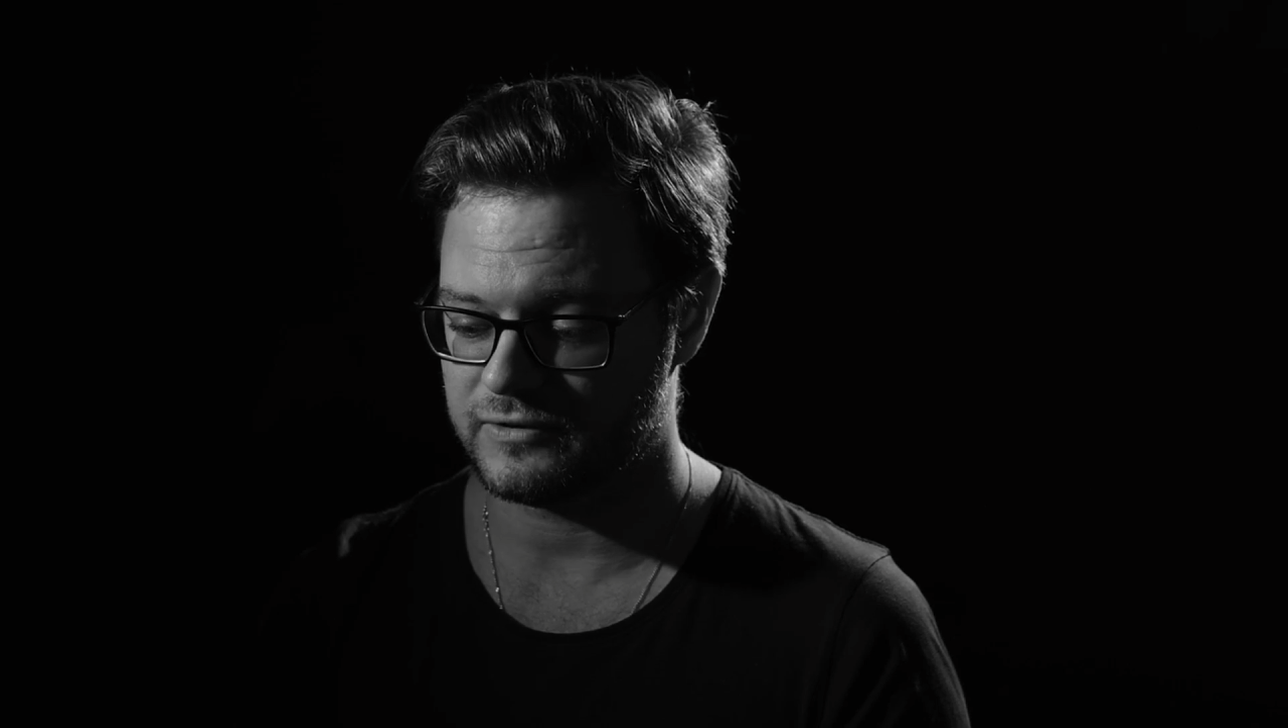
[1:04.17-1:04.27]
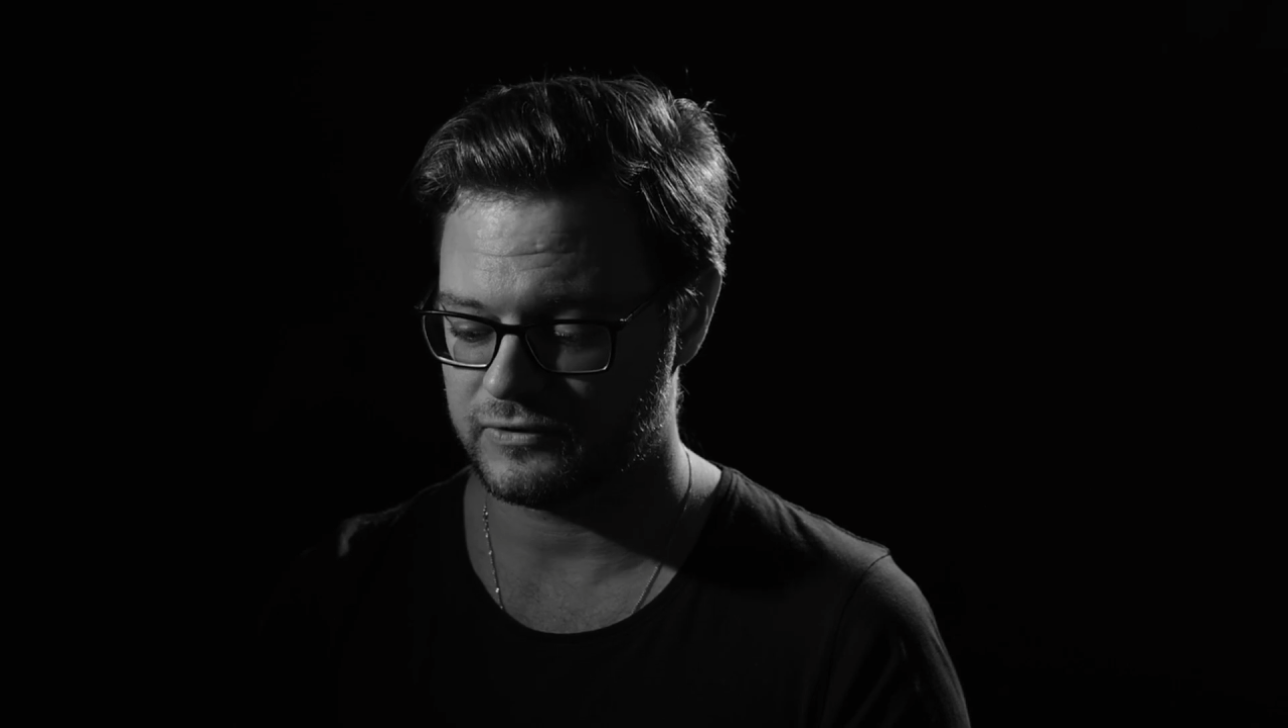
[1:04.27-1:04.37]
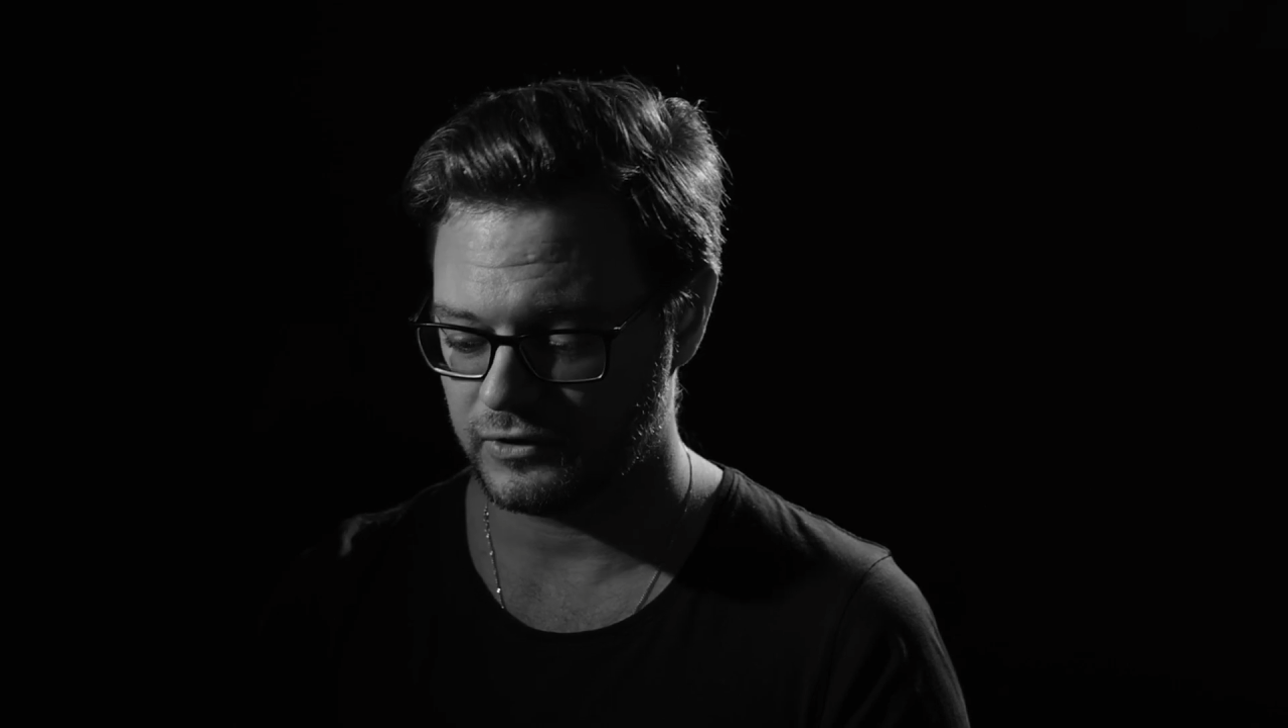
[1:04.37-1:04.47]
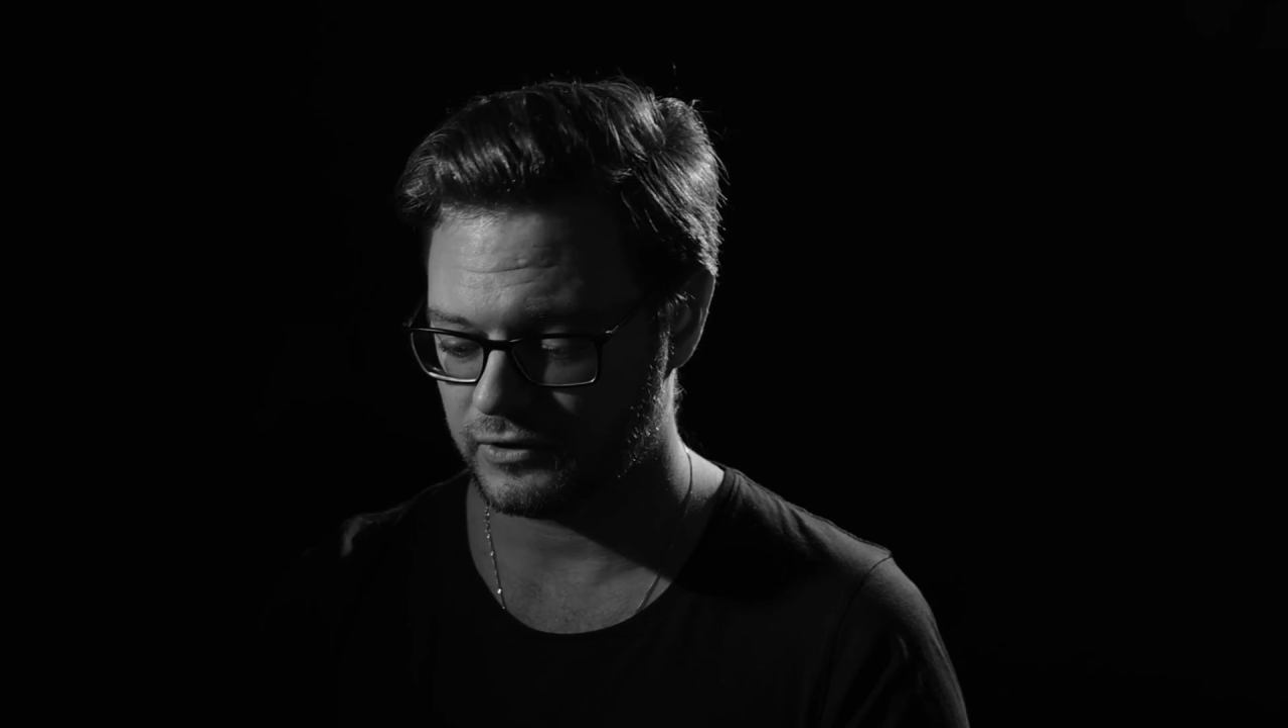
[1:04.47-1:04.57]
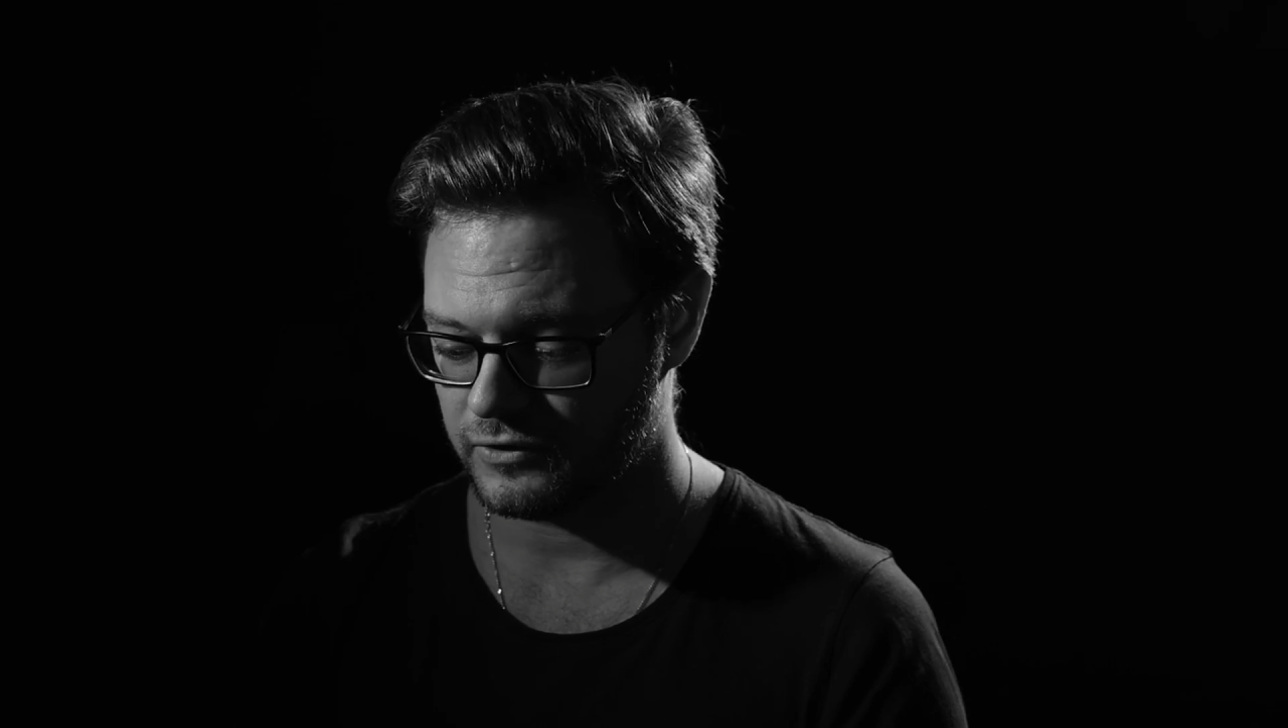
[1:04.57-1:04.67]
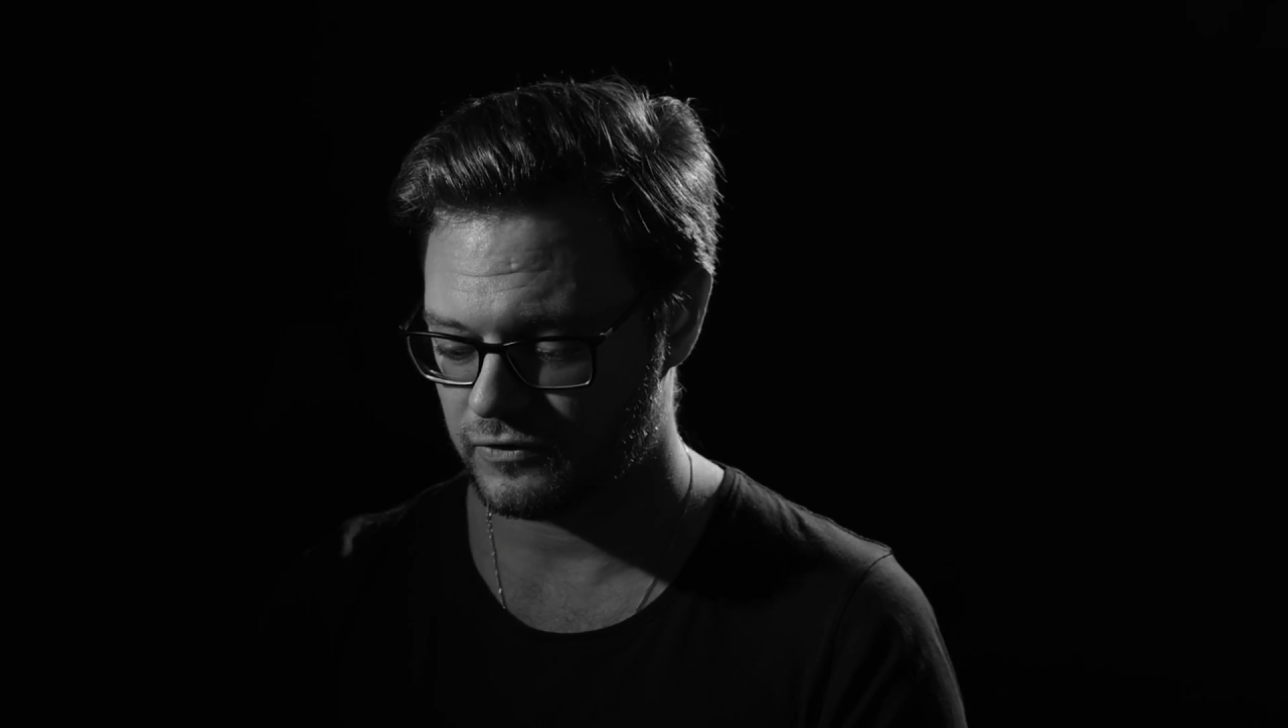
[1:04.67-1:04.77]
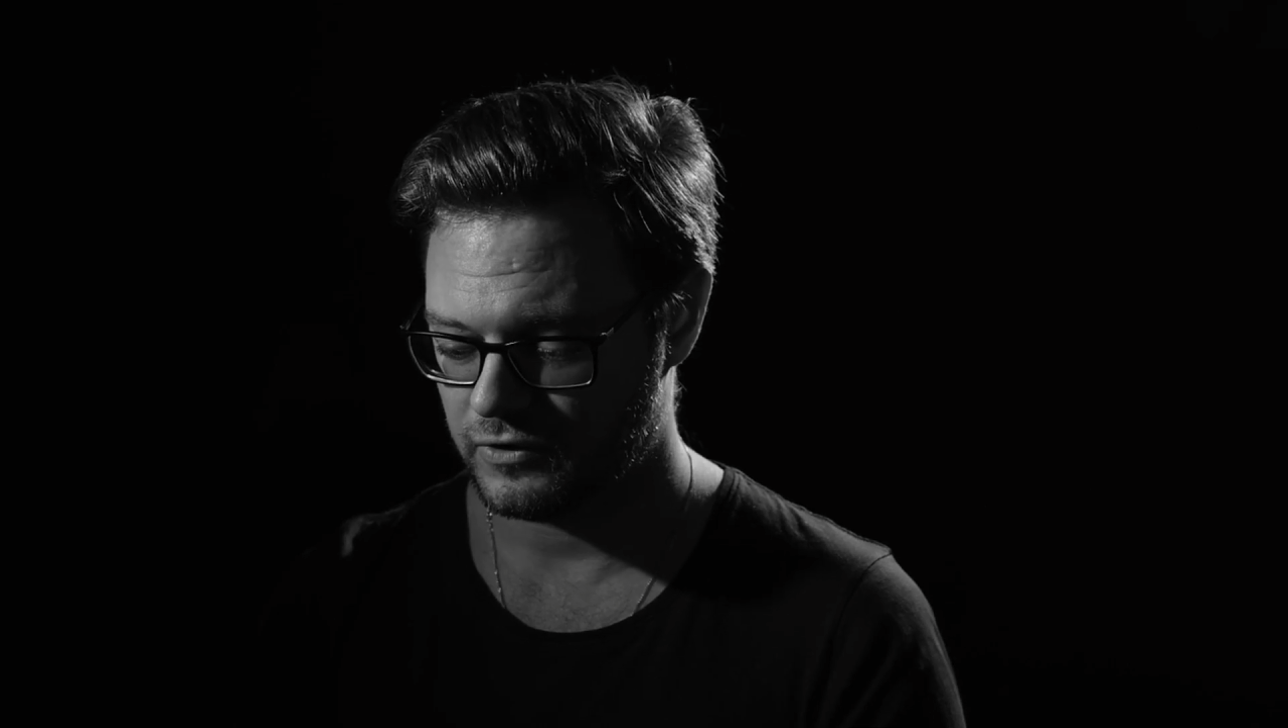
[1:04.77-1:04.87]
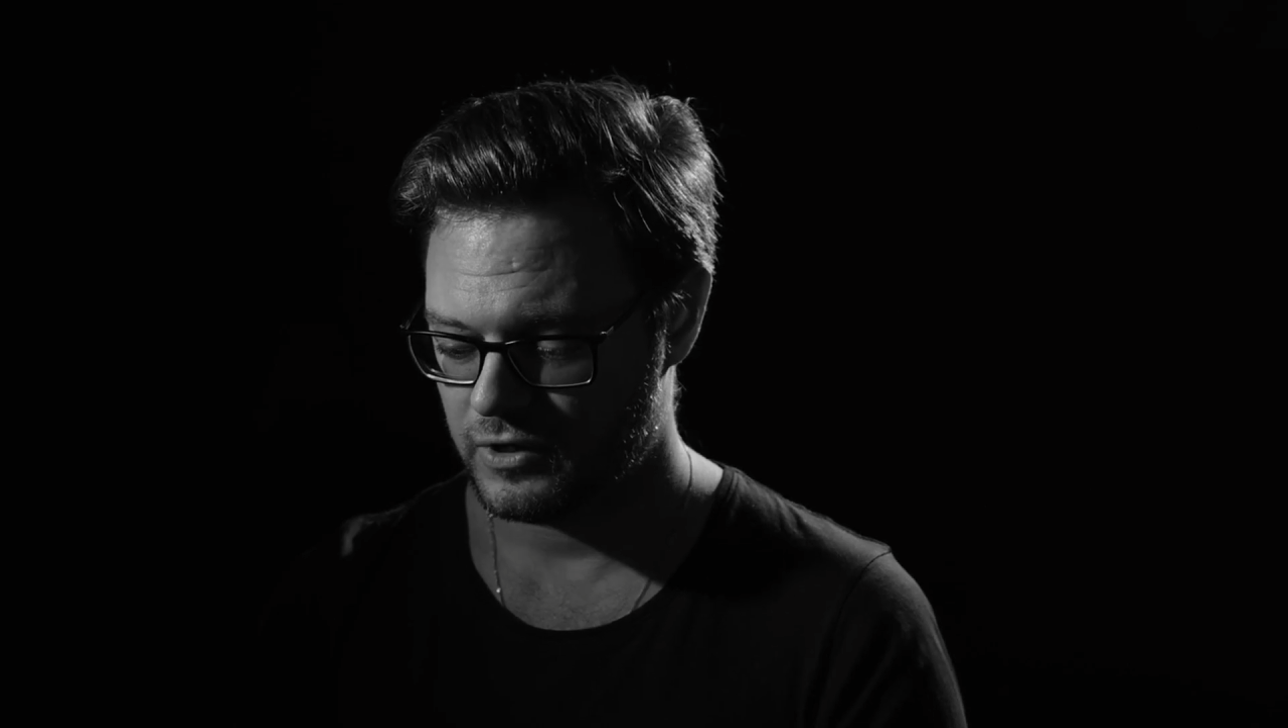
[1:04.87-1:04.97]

stills